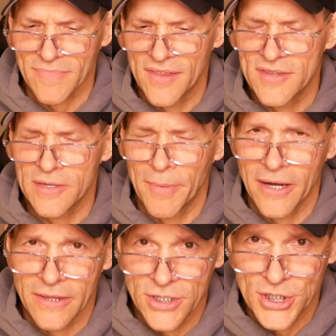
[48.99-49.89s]
This is
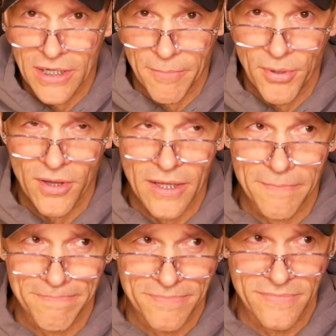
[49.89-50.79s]
apparently chin up pull
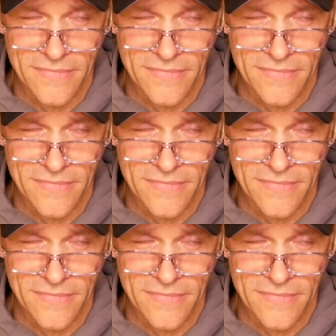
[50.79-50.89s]
up,